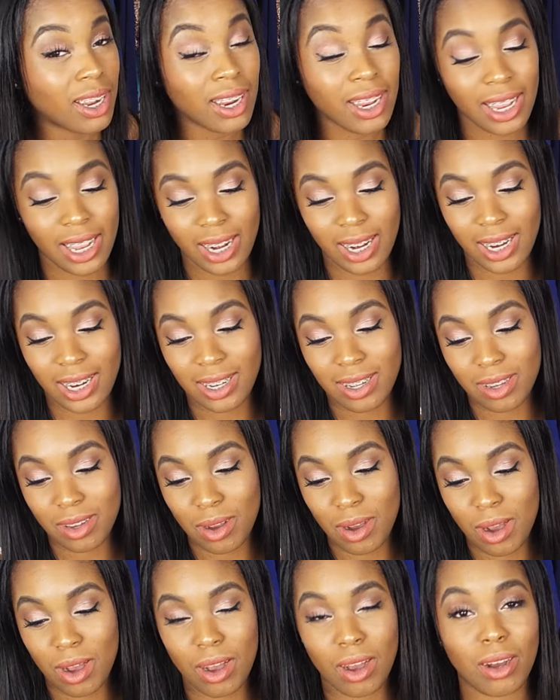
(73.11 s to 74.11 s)
and it's
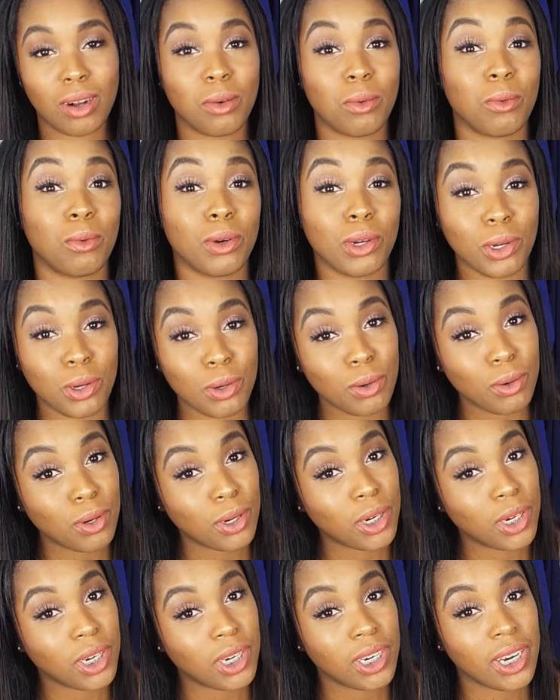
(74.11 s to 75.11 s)
called
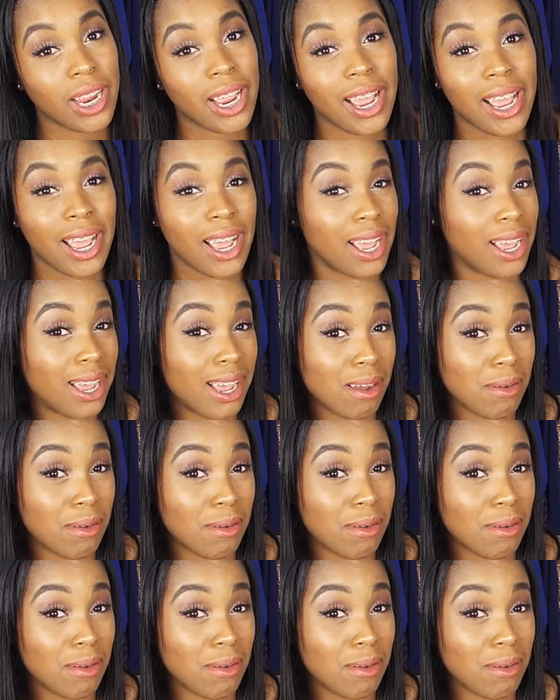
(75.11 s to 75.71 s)
Rooch. Um,